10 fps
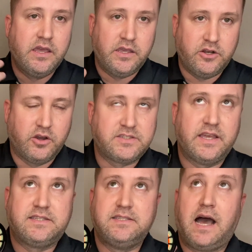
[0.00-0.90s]

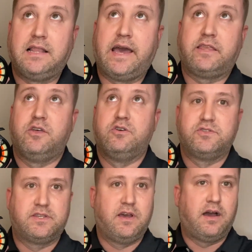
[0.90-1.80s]
It's not like
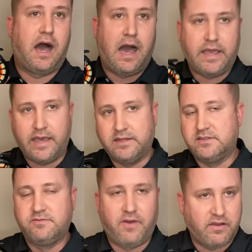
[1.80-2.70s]
those high end
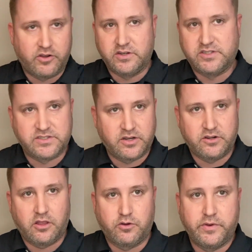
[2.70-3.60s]
$500,
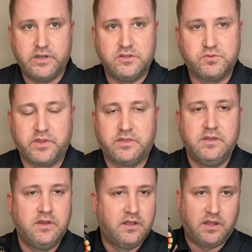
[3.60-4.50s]
$600 reels with
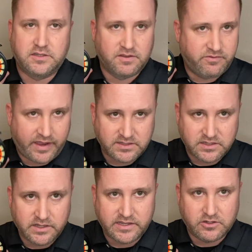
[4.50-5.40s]
lots of fancy
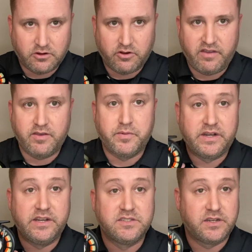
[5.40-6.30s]
laser engraving, but
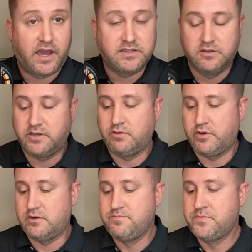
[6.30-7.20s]
it is a nice looking reel.